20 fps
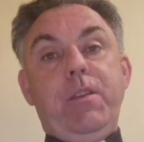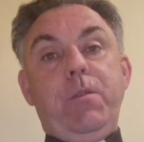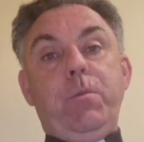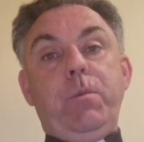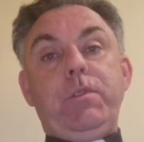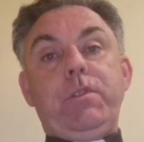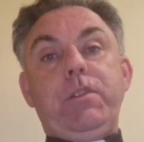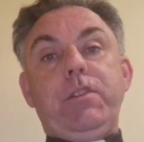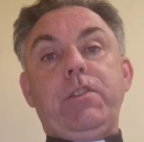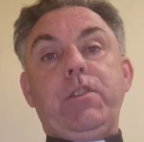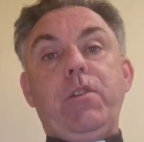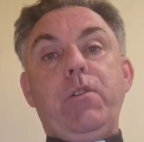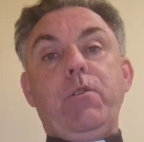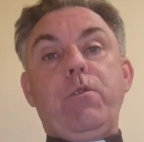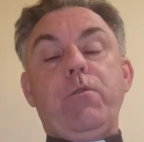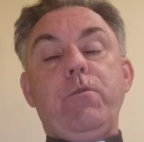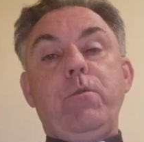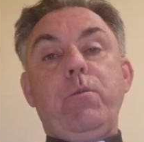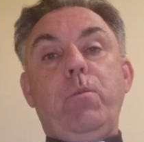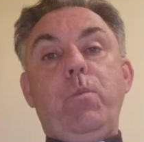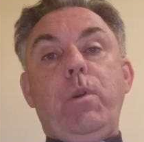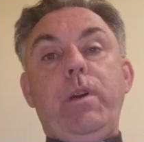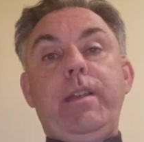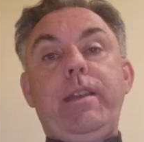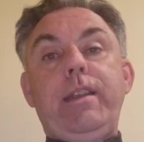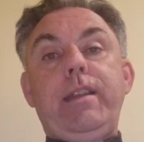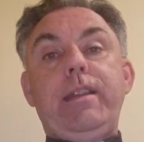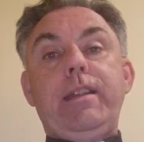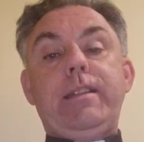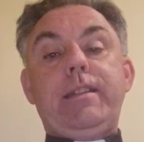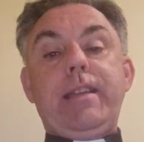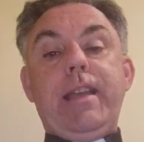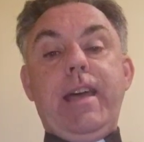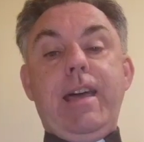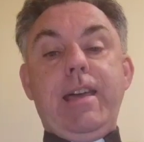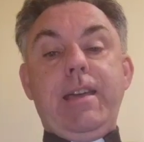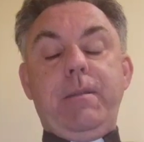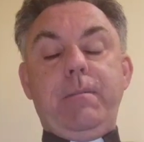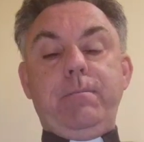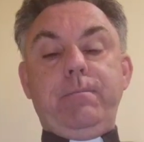We'll just go through one at a
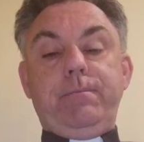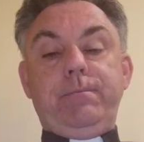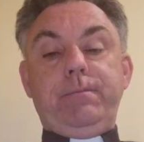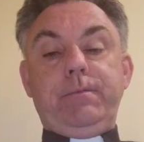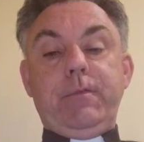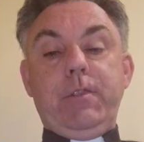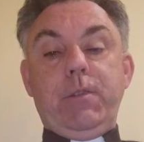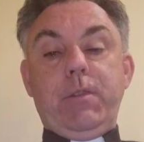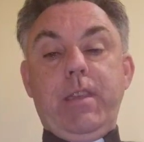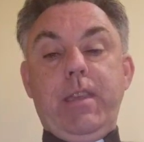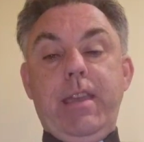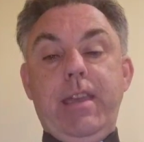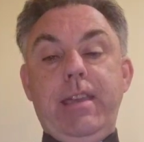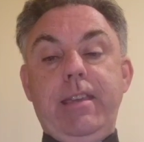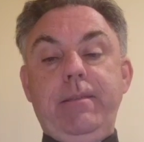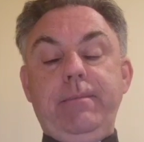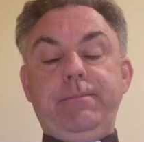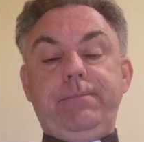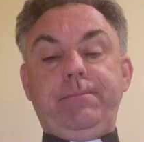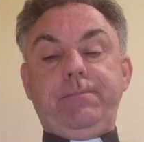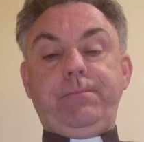time, okay?